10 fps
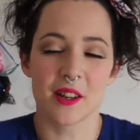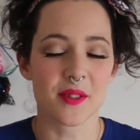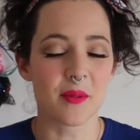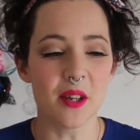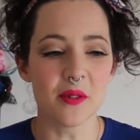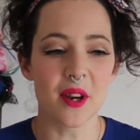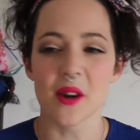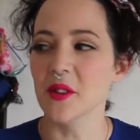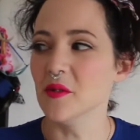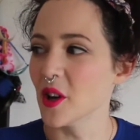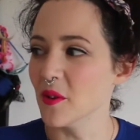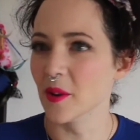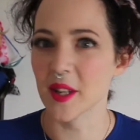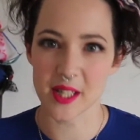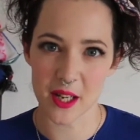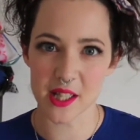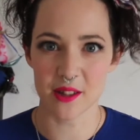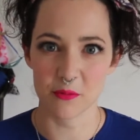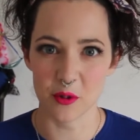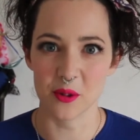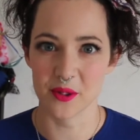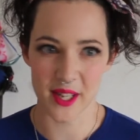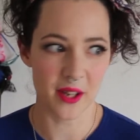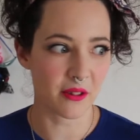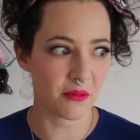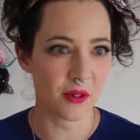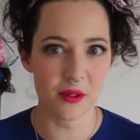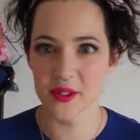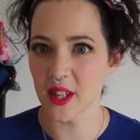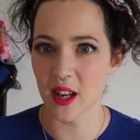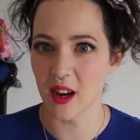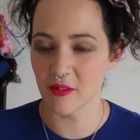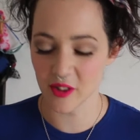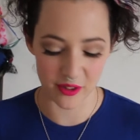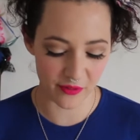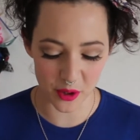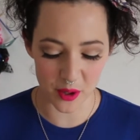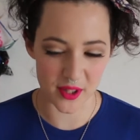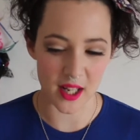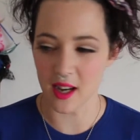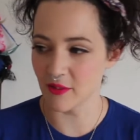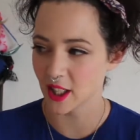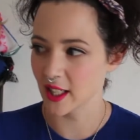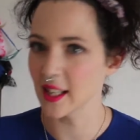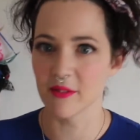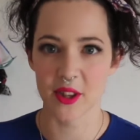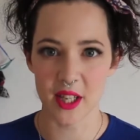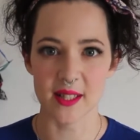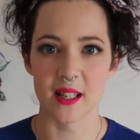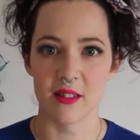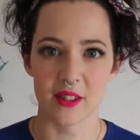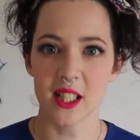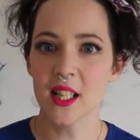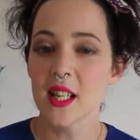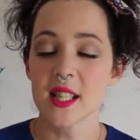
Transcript: Because we all know you don't want to touch the walls. Like, the walls are lava, the floor's lava, like, everything's lava.